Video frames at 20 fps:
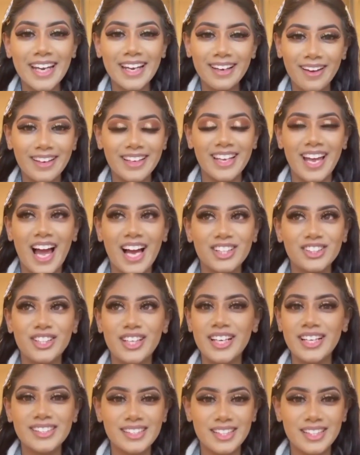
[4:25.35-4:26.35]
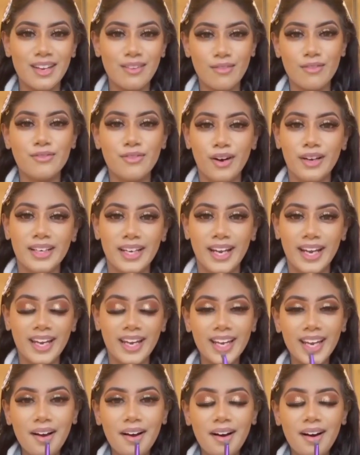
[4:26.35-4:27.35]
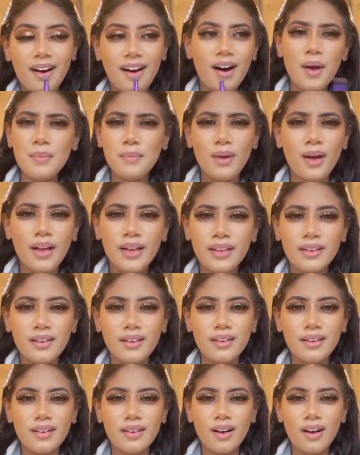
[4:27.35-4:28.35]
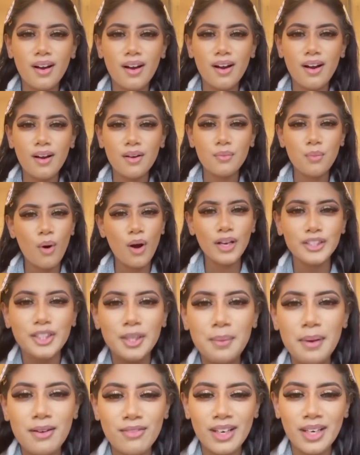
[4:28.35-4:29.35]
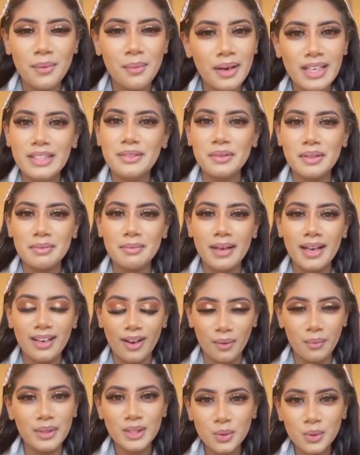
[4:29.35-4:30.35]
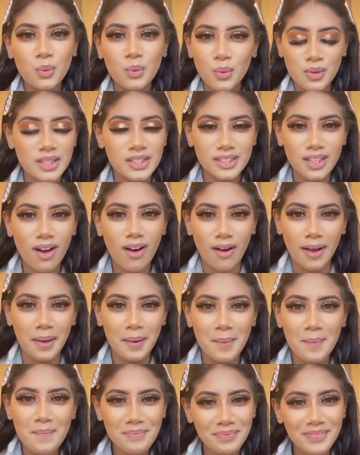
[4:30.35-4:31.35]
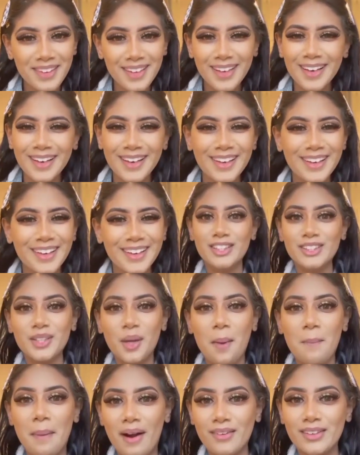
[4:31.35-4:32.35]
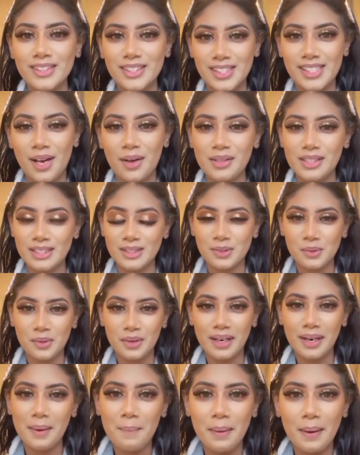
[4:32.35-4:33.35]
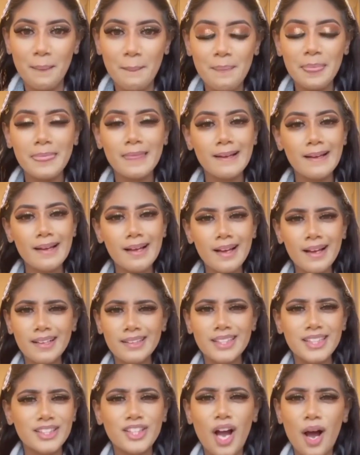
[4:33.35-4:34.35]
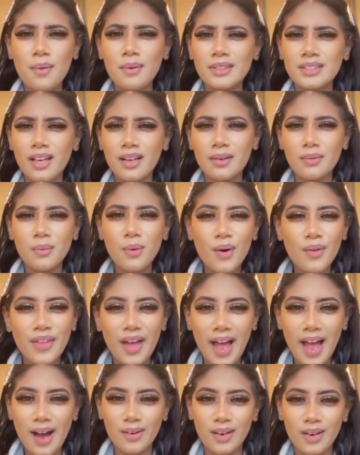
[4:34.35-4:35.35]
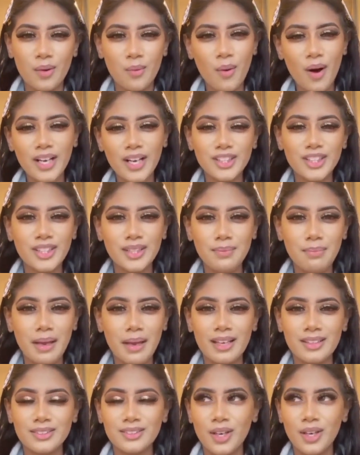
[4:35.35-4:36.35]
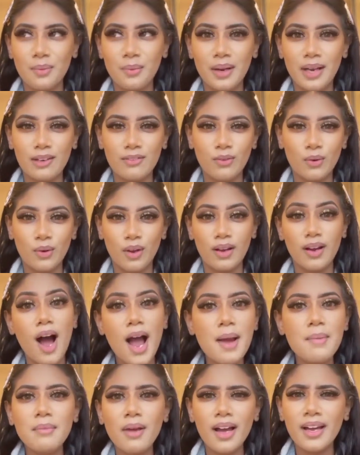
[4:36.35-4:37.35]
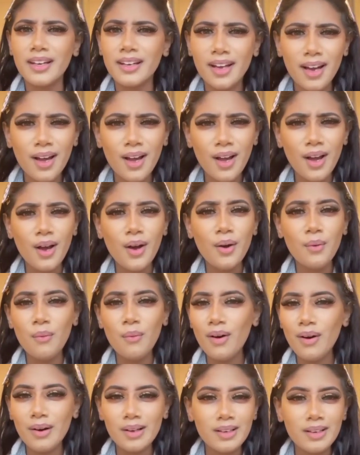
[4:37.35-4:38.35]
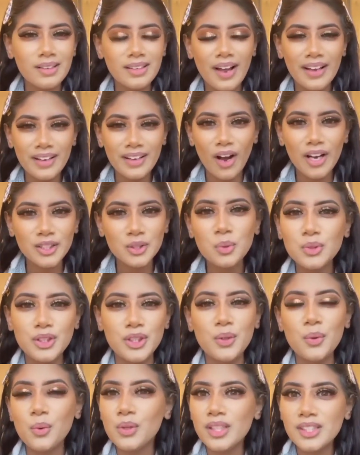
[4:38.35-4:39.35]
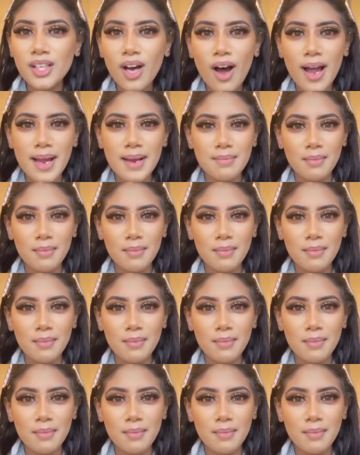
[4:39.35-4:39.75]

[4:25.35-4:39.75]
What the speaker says: It actually isn't even funny. I'm why is she being really weird with me? We talk all the time. She's so embarrassed to tell this story, but this girl was what the hell? Why is she being so weird for? I'm what? I talk to you all the time.